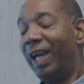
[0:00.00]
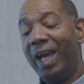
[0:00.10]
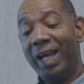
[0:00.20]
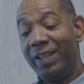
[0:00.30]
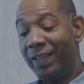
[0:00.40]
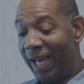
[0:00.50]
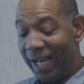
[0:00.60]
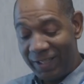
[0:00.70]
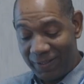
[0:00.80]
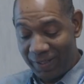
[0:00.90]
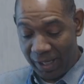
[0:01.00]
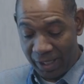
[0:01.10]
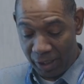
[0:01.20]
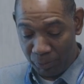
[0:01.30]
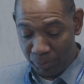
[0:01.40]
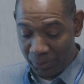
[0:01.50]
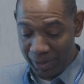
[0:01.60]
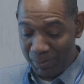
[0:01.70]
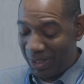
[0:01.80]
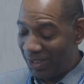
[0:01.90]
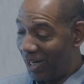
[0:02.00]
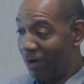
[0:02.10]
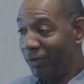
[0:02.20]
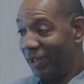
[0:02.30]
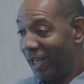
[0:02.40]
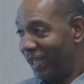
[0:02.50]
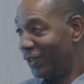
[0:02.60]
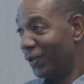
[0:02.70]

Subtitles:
And that's pretty much every day.